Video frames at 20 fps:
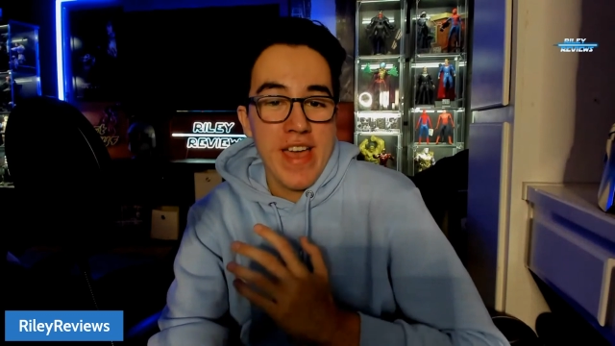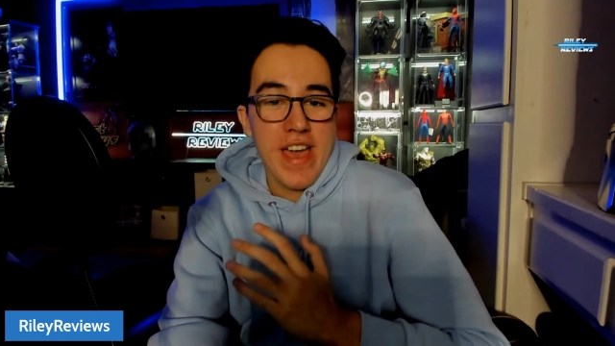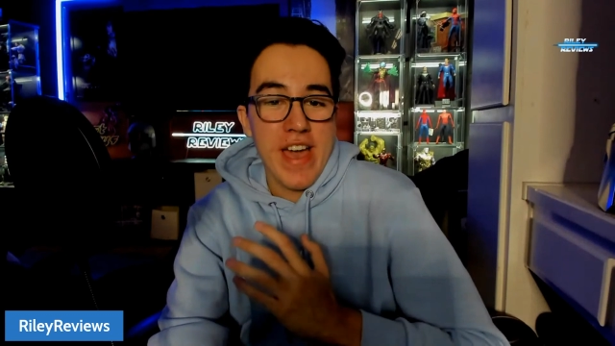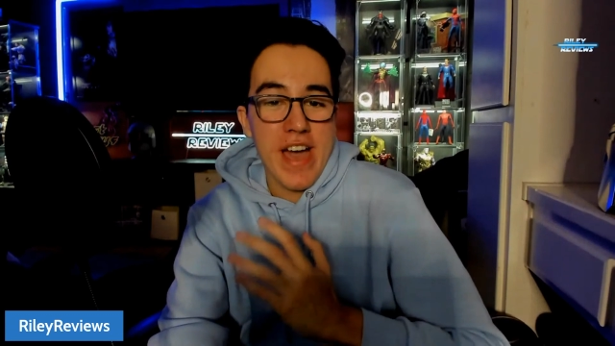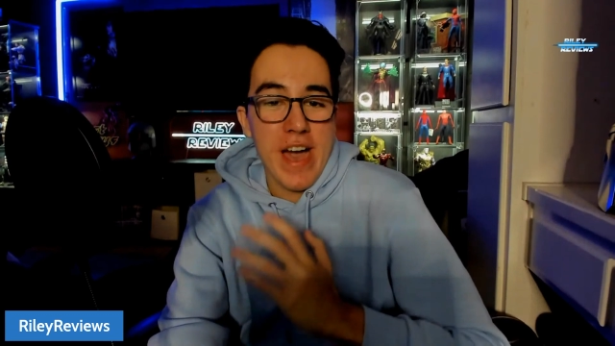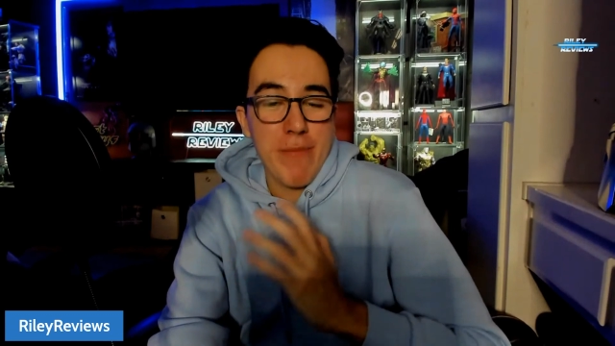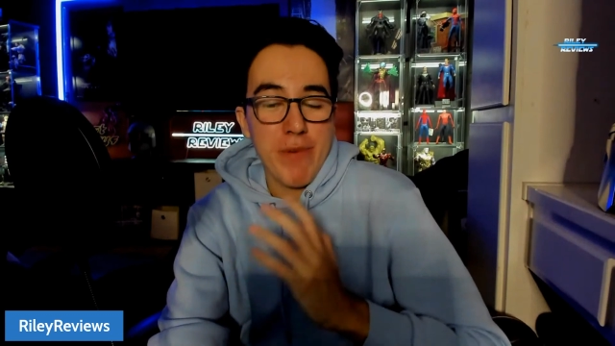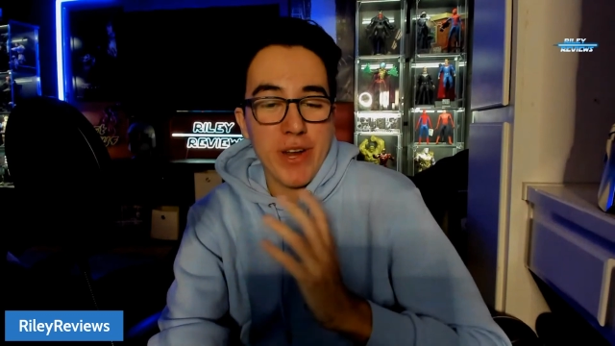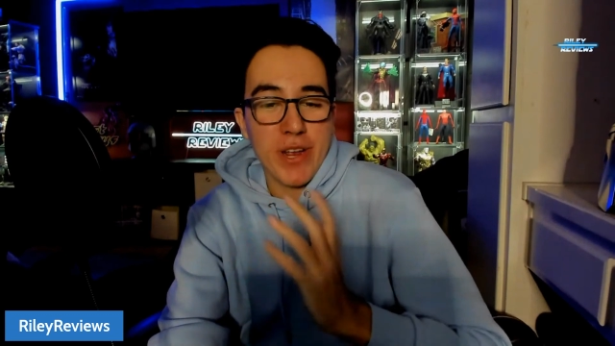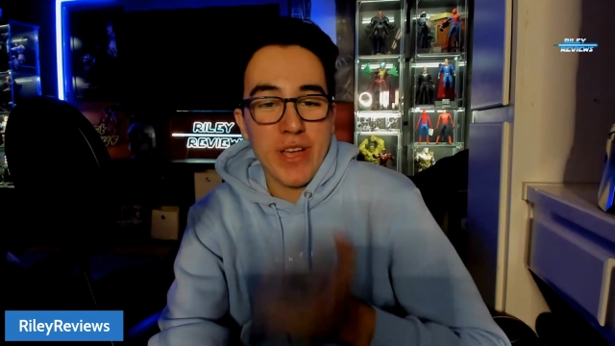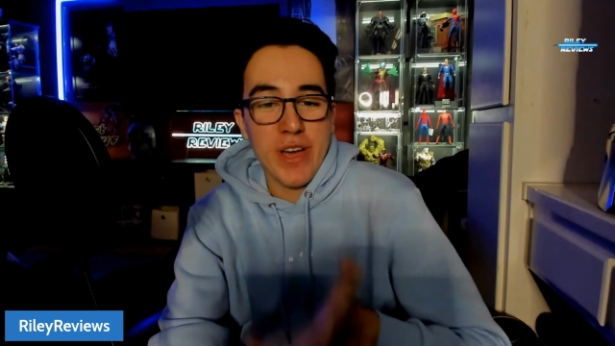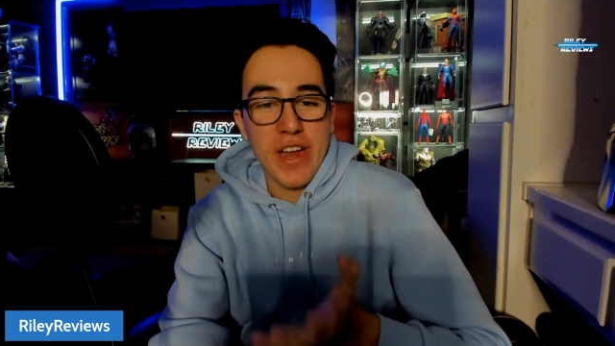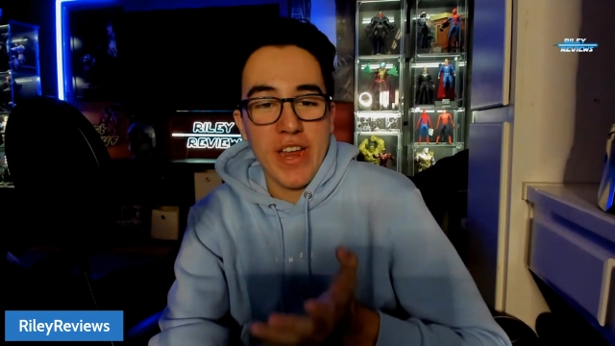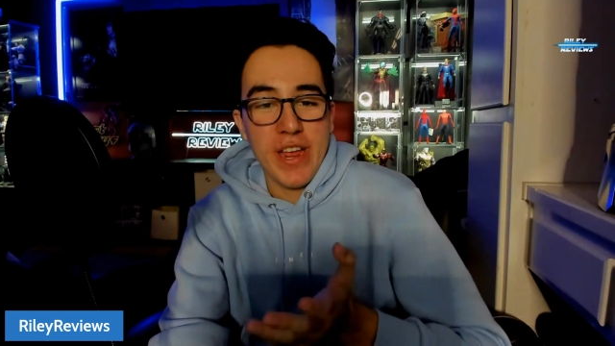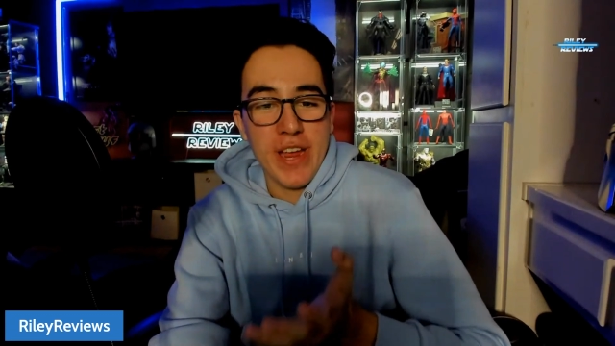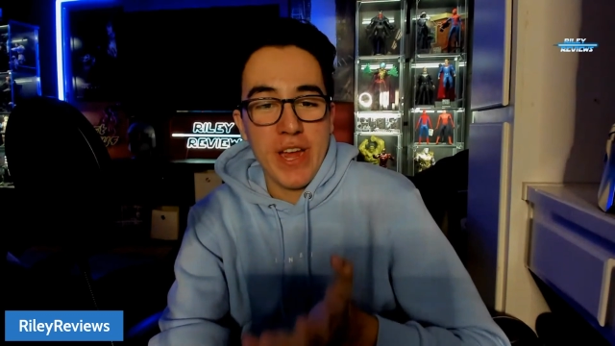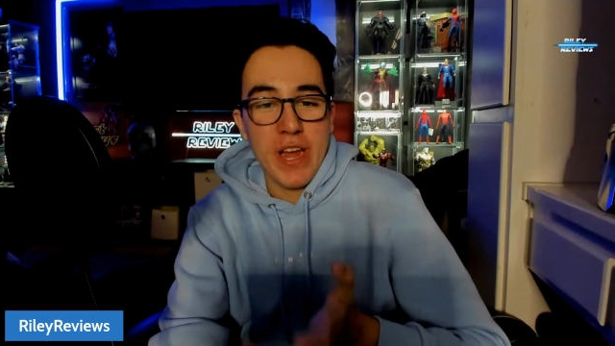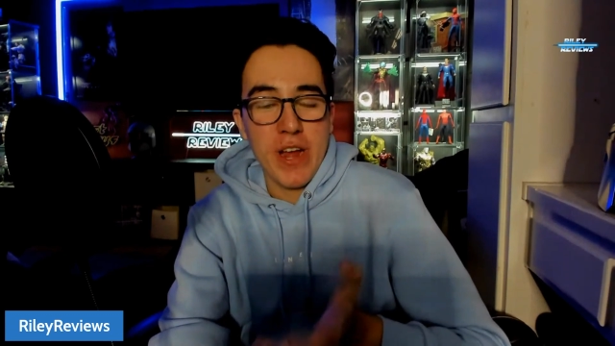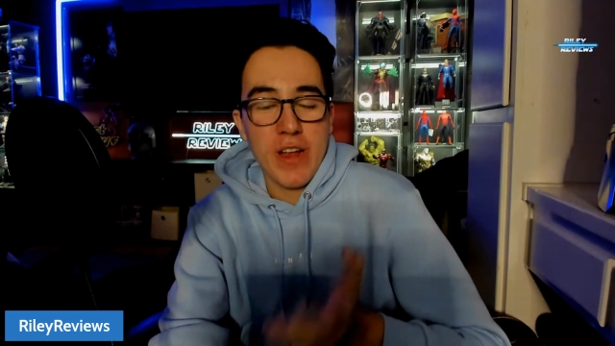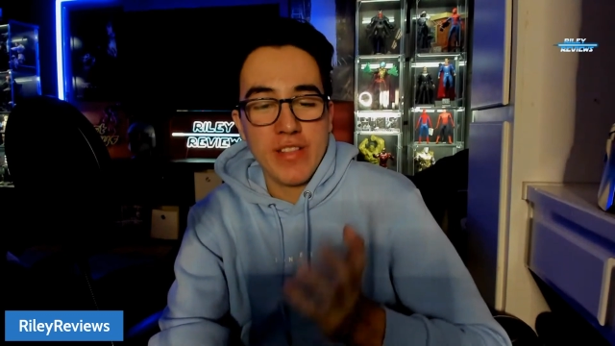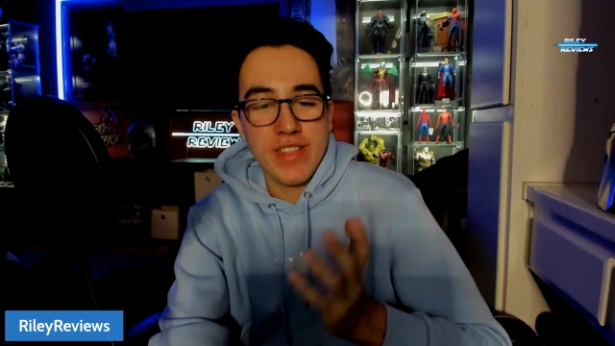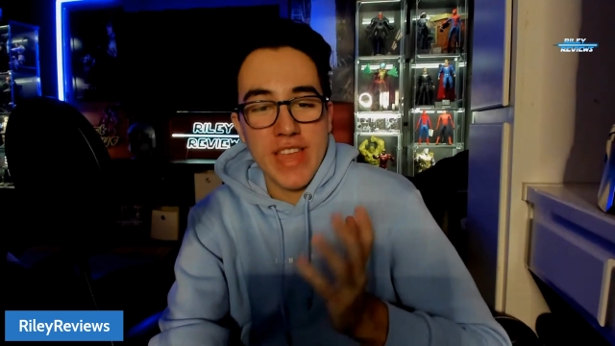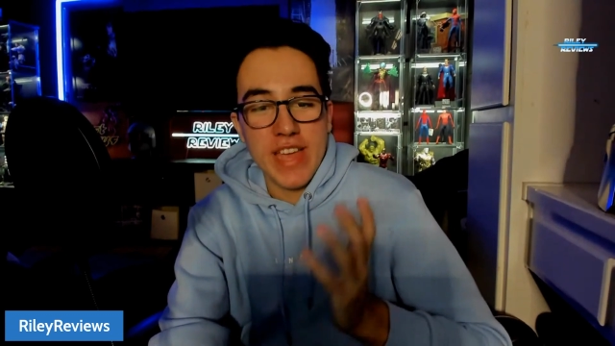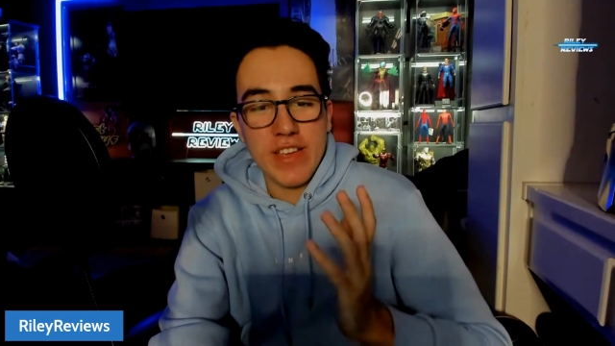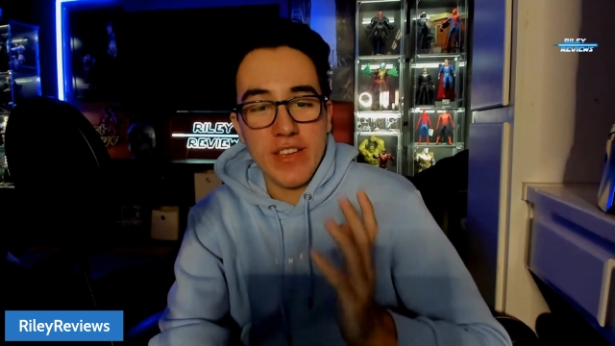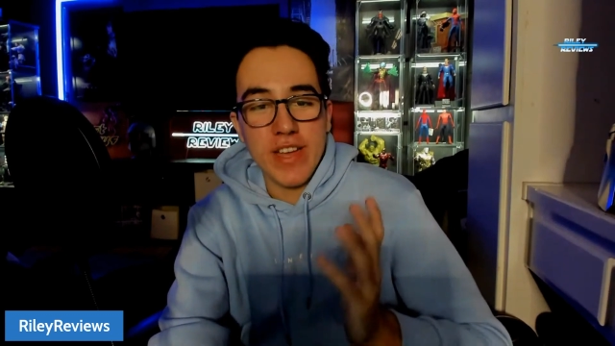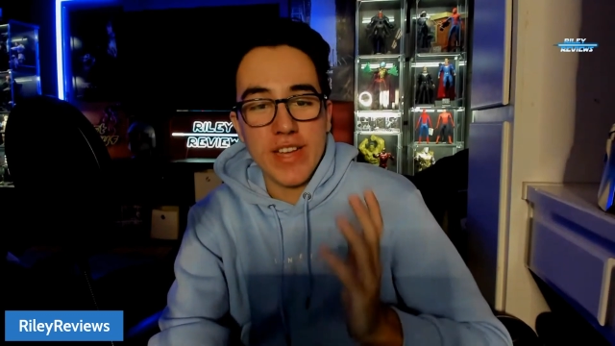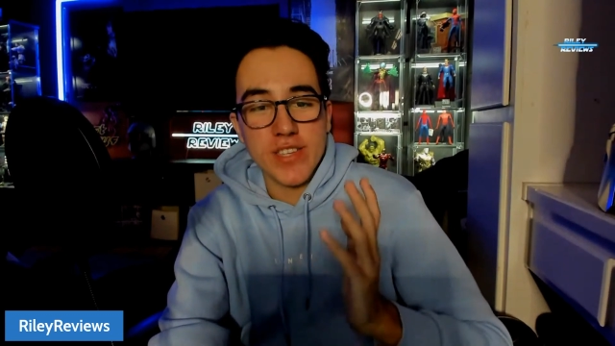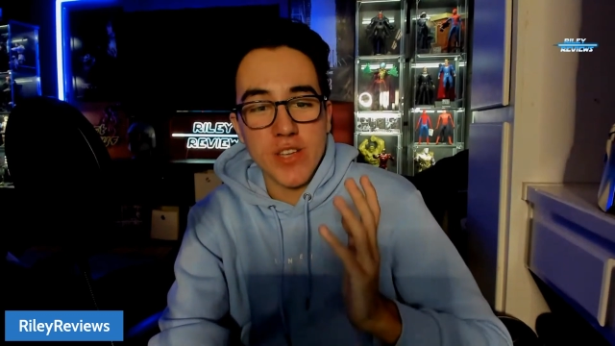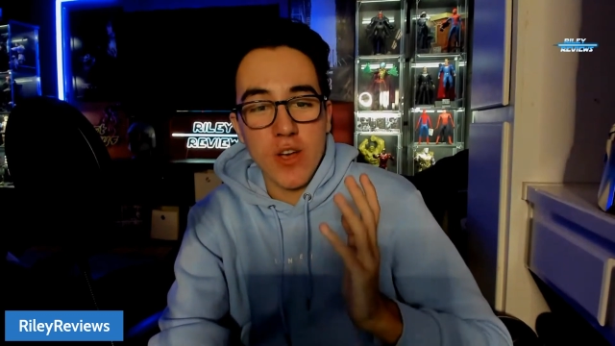I'm going to cut it here.
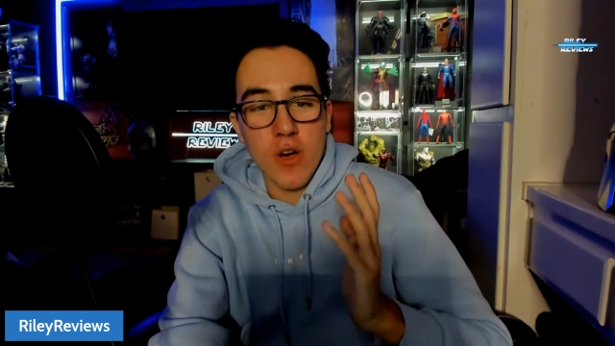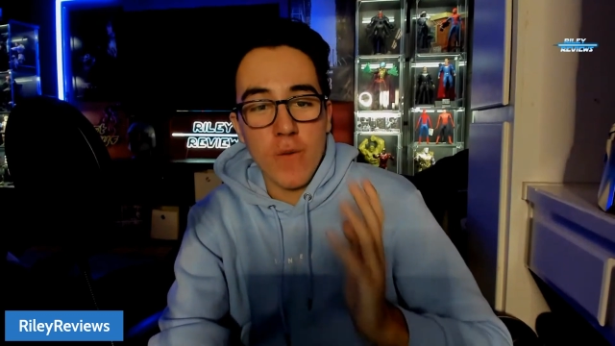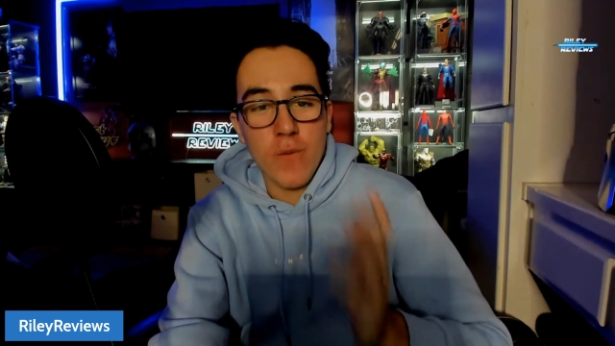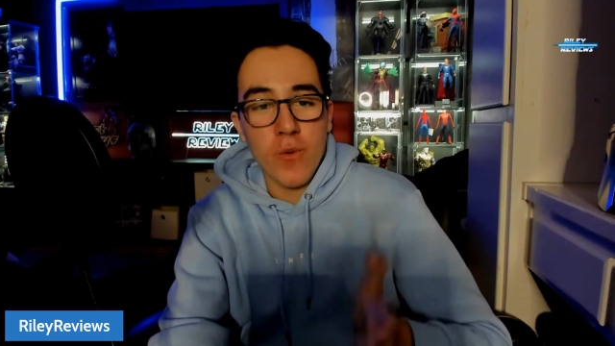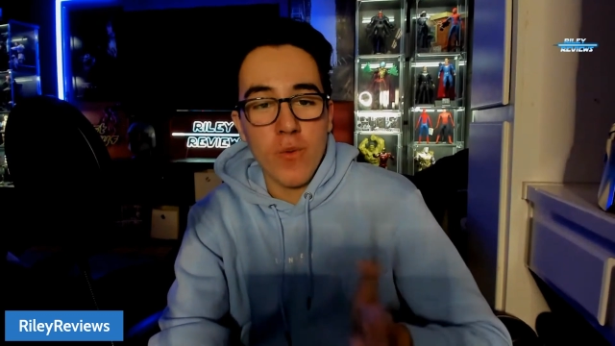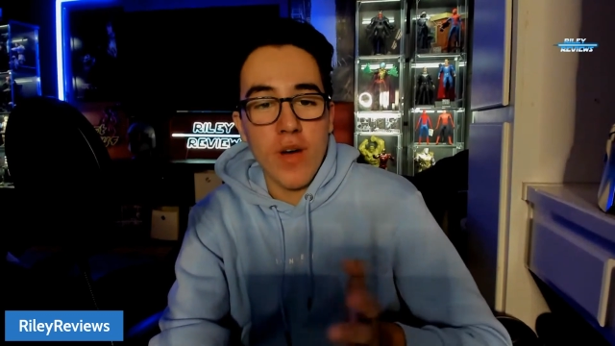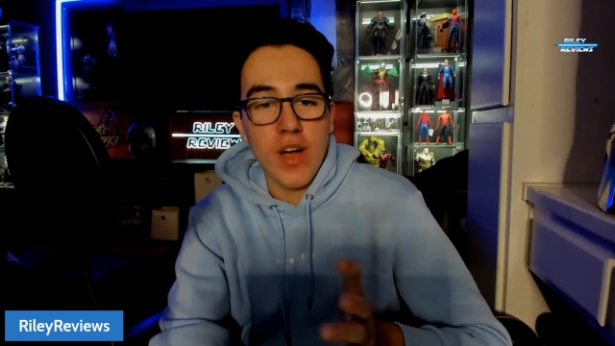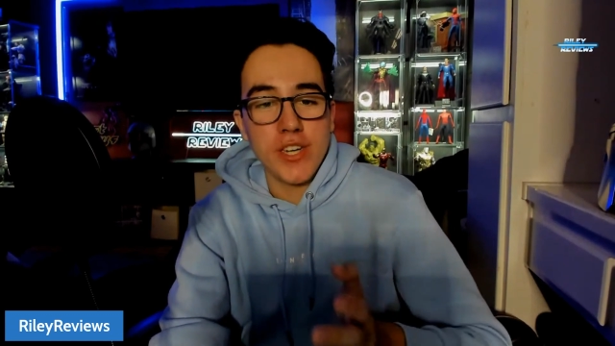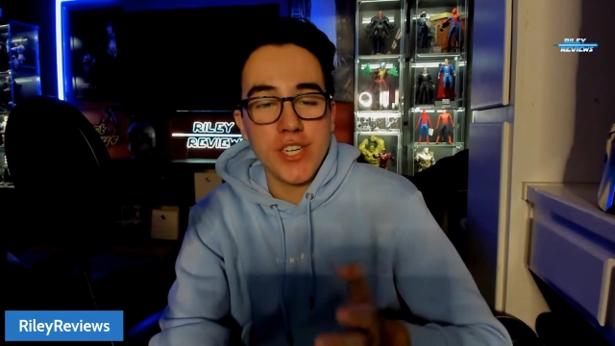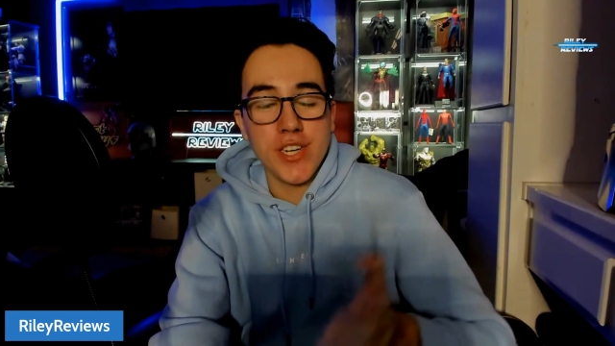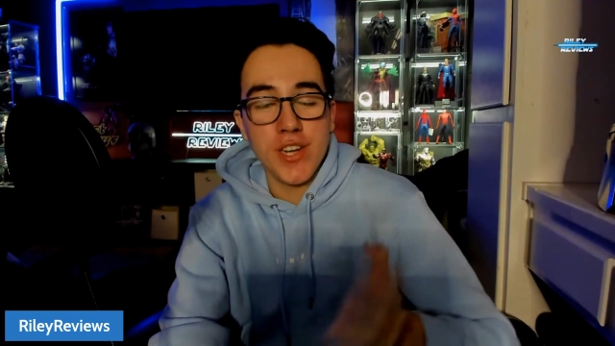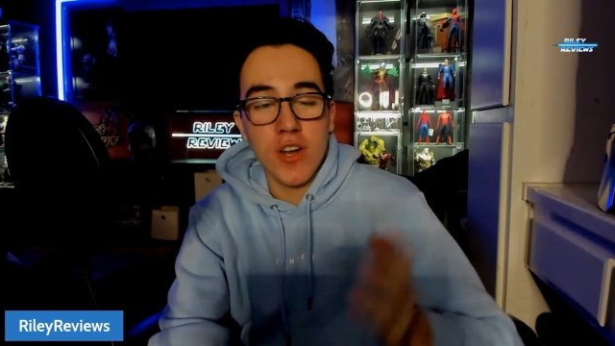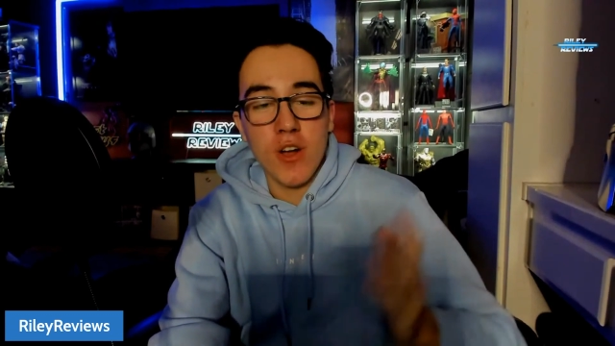Thank you guys all for watching